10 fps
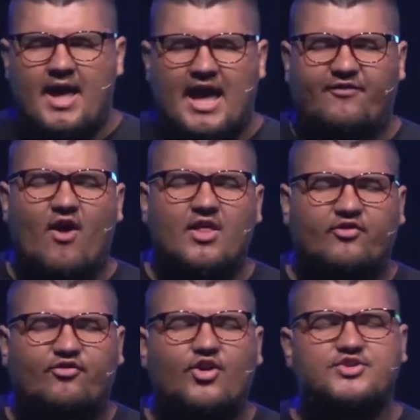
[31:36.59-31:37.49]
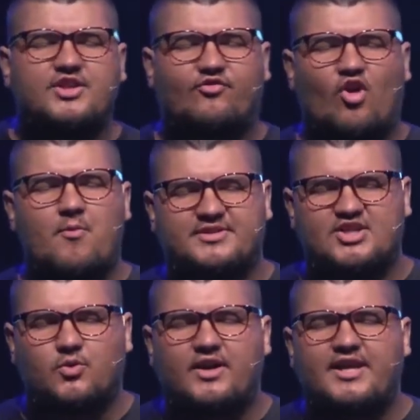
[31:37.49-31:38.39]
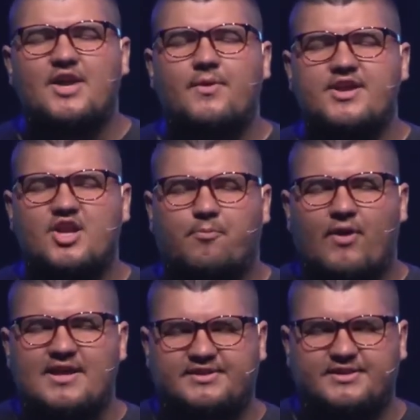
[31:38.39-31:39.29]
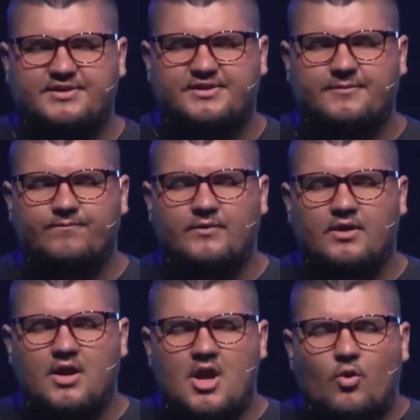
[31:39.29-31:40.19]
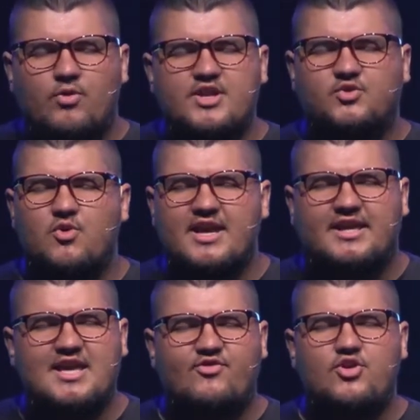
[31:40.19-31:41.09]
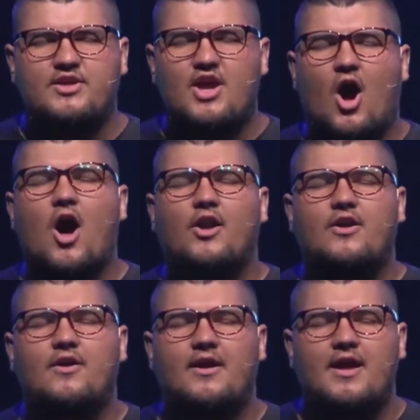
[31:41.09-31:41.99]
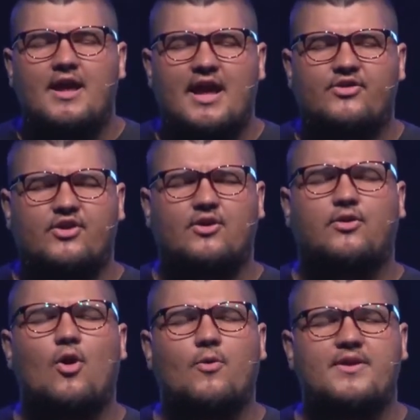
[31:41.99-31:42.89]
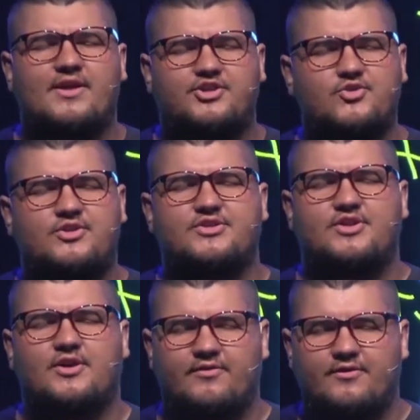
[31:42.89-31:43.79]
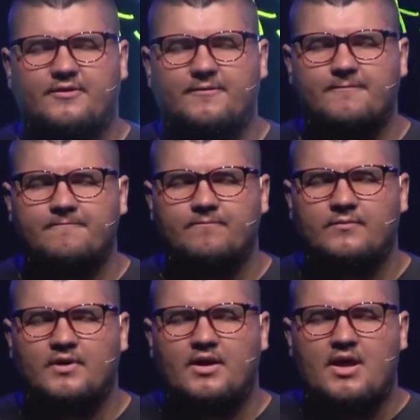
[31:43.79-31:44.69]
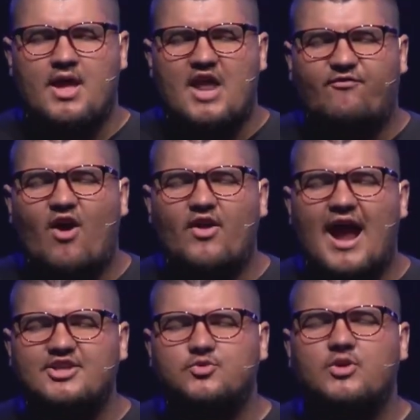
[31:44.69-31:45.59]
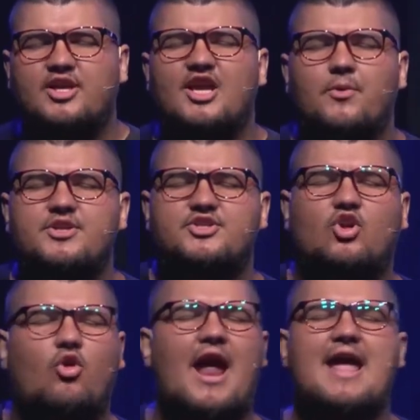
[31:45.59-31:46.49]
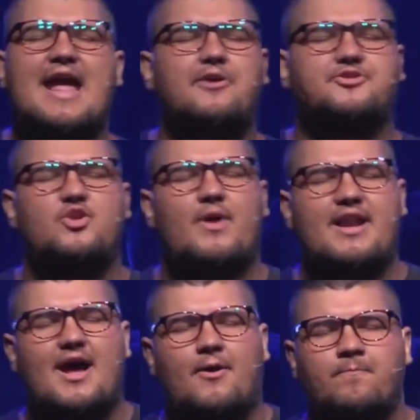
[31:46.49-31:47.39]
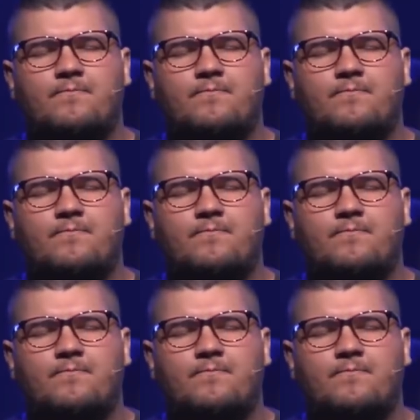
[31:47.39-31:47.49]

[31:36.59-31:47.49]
And Father, first and foremost, as we're here in your presence, we just want to give you the honor and the glory that you deserve. And Father, as we're here, we're just crying out to you right now.